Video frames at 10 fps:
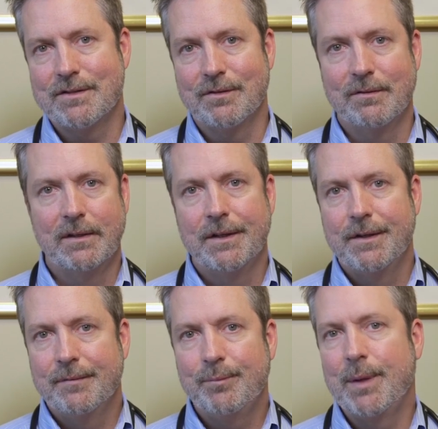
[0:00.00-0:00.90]
So
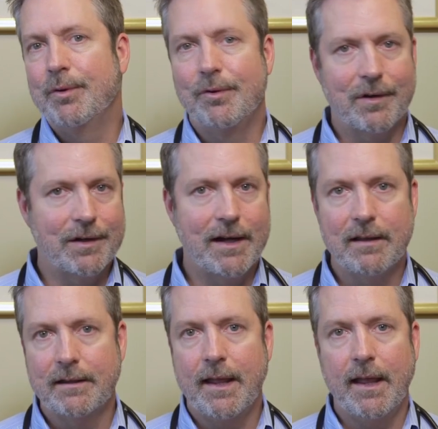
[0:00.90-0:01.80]
people go on
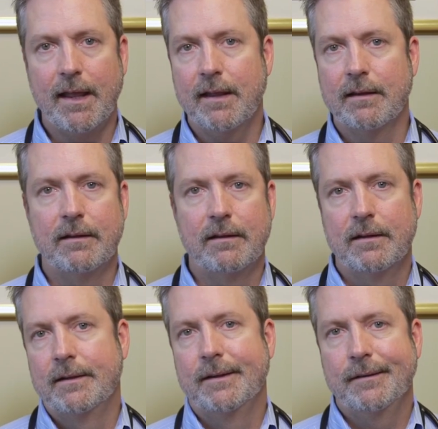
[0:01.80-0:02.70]
holiday and
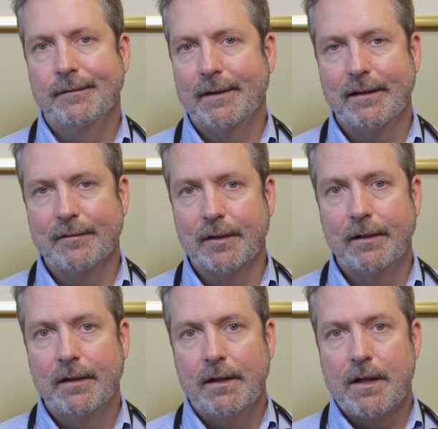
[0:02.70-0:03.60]

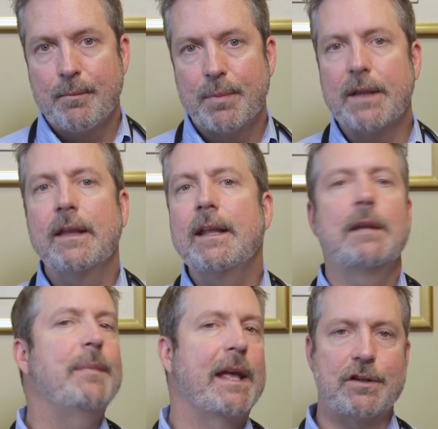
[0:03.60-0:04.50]
whatever, but then they
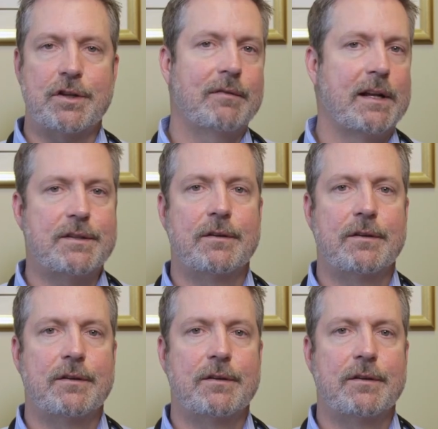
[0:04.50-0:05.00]
can manage it, right?